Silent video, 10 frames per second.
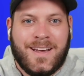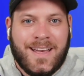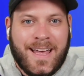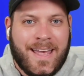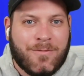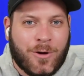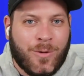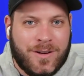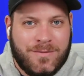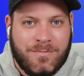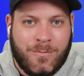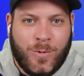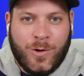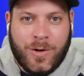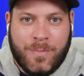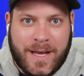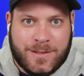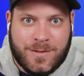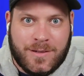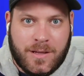Hey everyone, welcome back
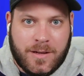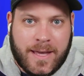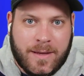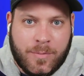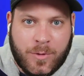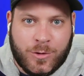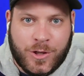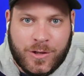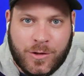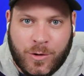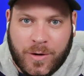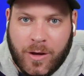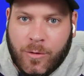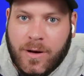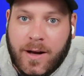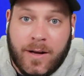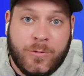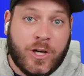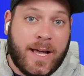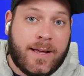to another Capable tutorial. I'm
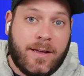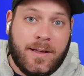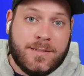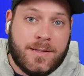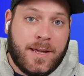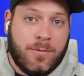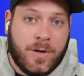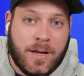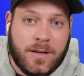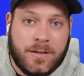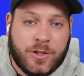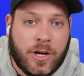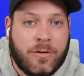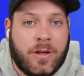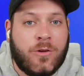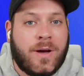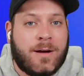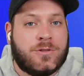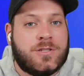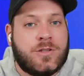Jack, and today we're going to show you
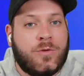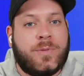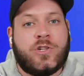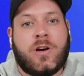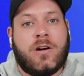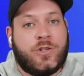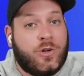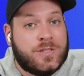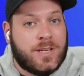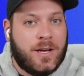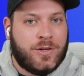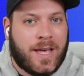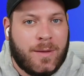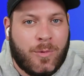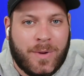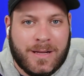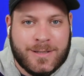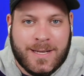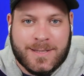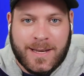how to supercharge your search
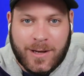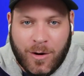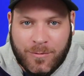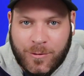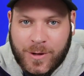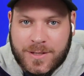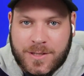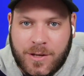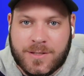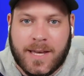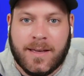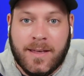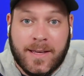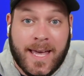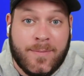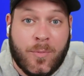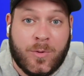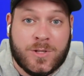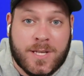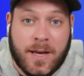capabilities in Confluence using
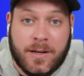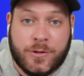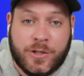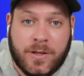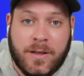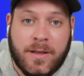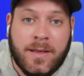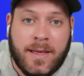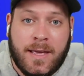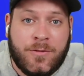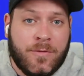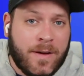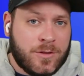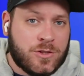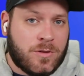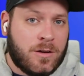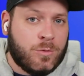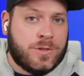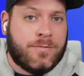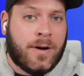Capable Search. If you've ever
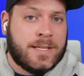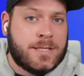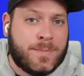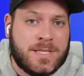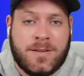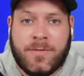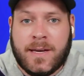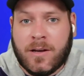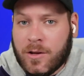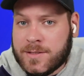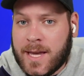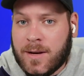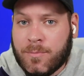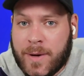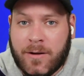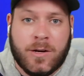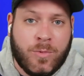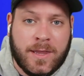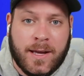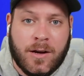struggled to find specific content buried
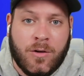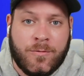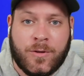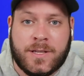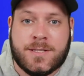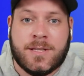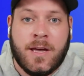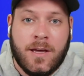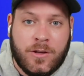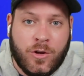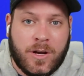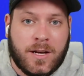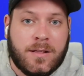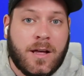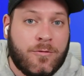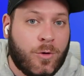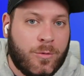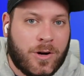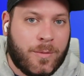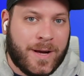within Confluence, you're going to love what
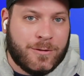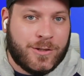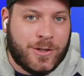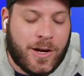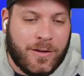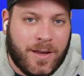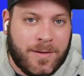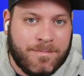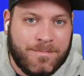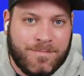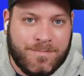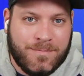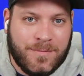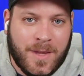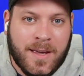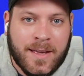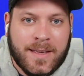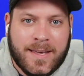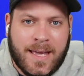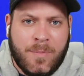we're about to show you.
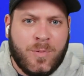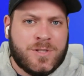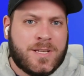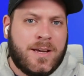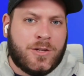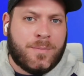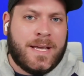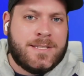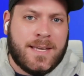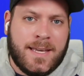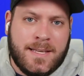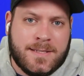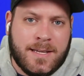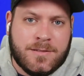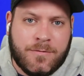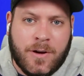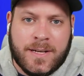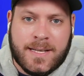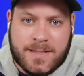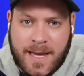Capable Search makes it easy to
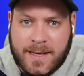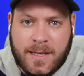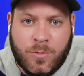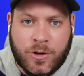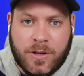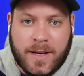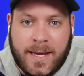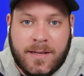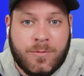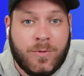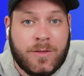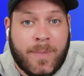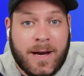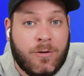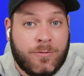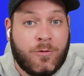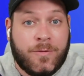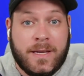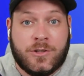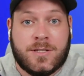find exactly what you need with powerful
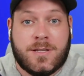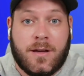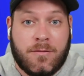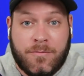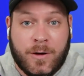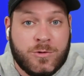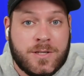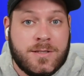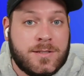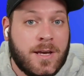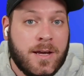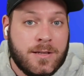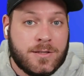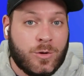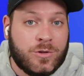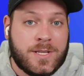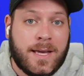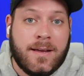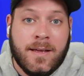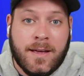features like filters,
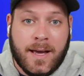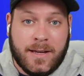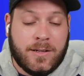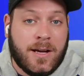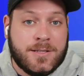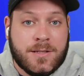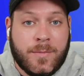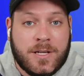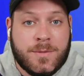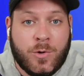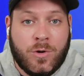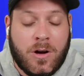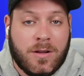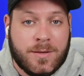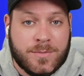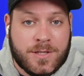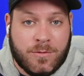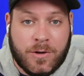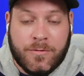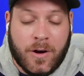sorting, and customizable columns to
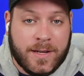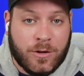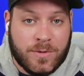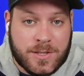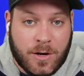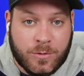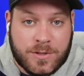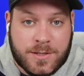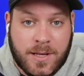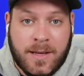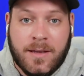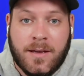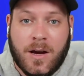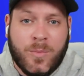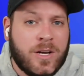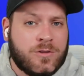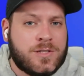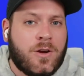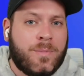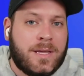refine your results. And we're not
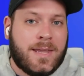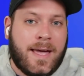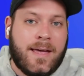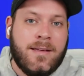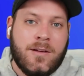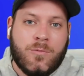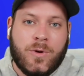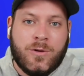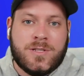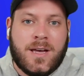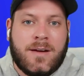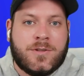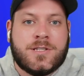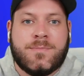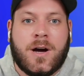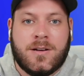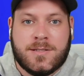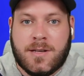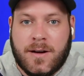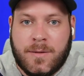stopping there. We also have a smart
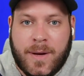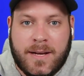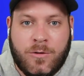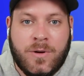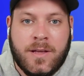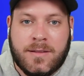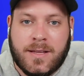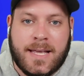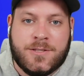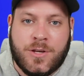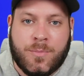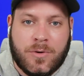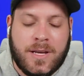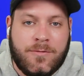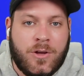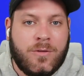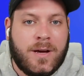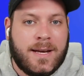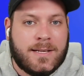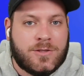side panel that lets you preview
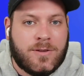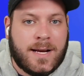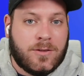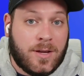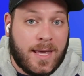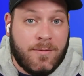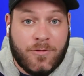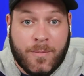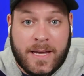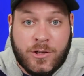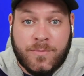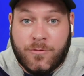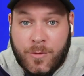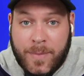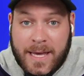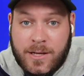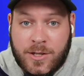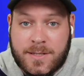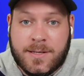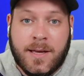and extract key information from
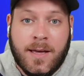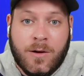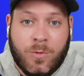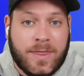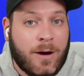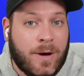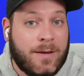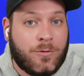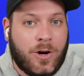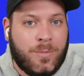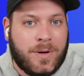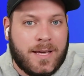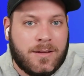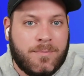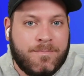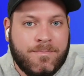pages without ever opening them.